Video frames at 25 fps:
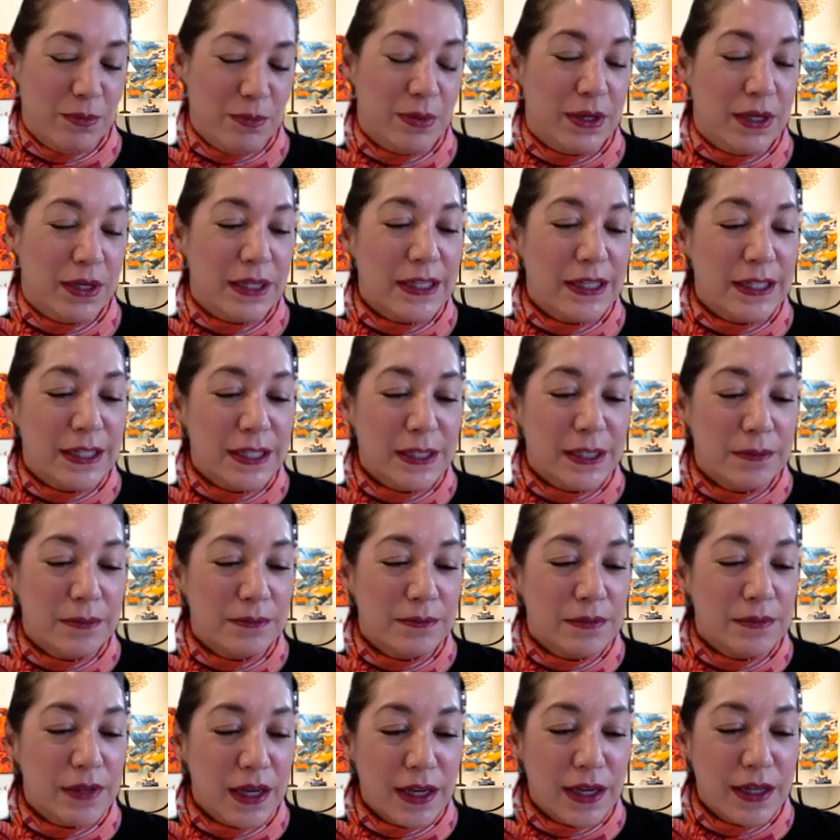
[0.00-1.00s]
but
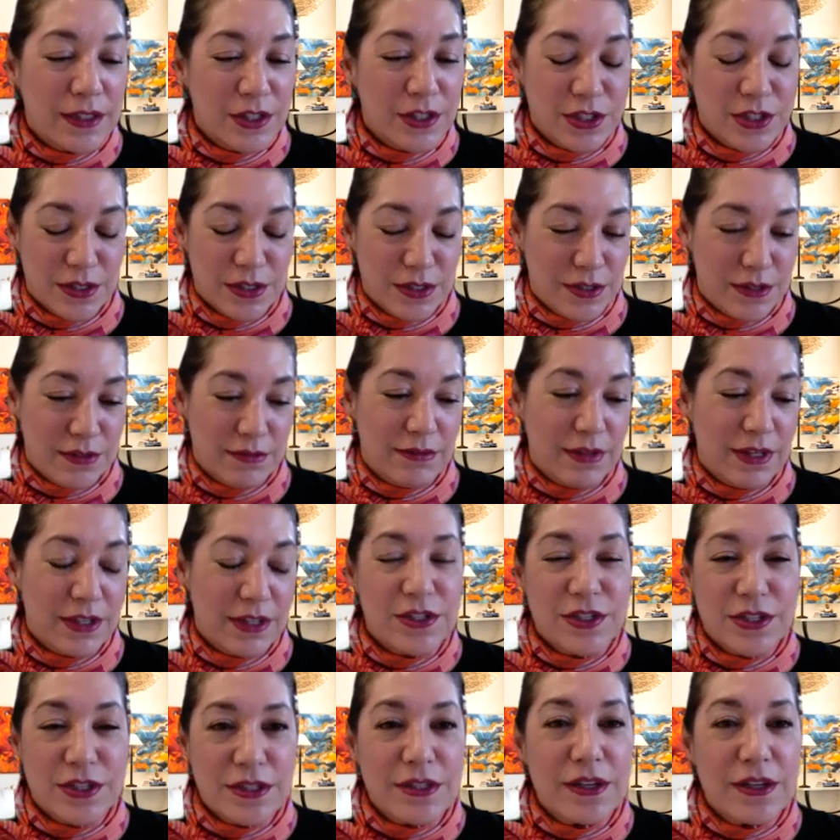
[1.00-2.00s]
that's just
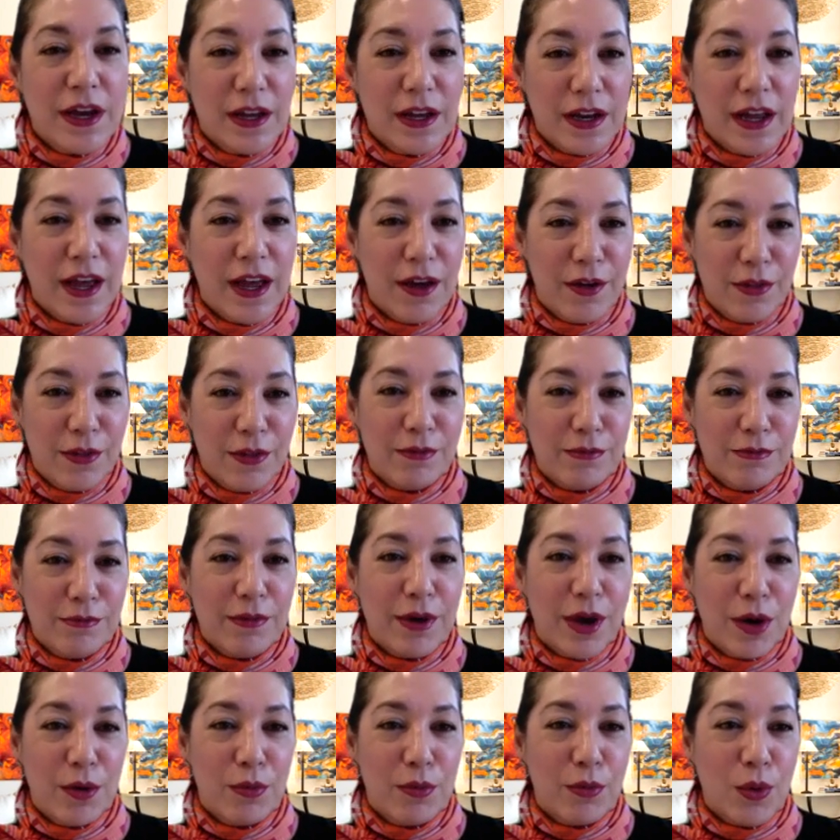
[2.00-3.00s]
kind of how
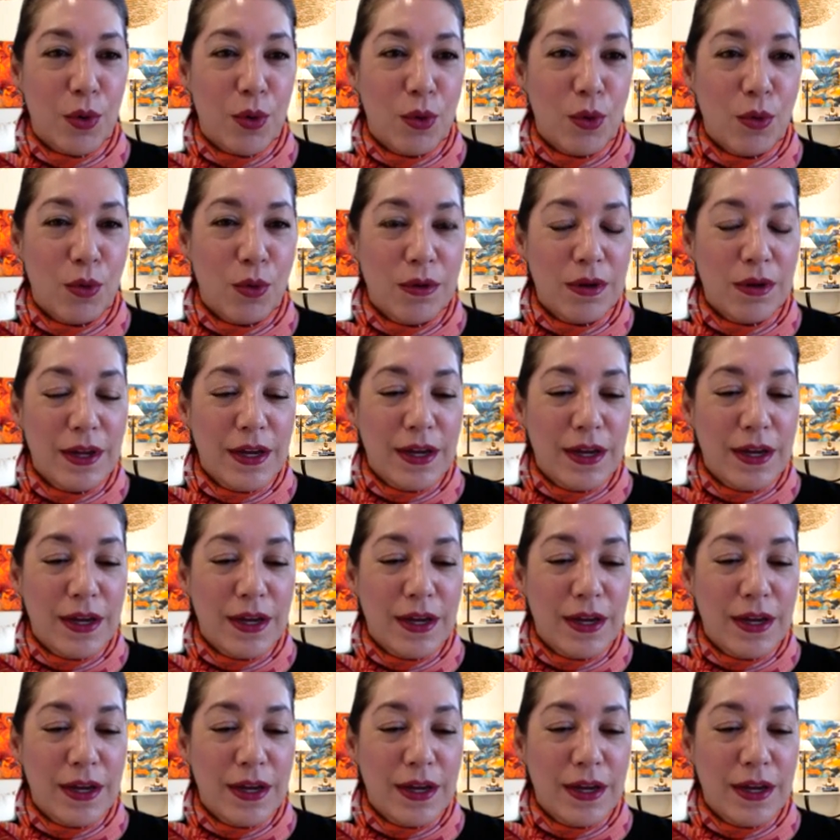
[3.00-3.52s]
I roll.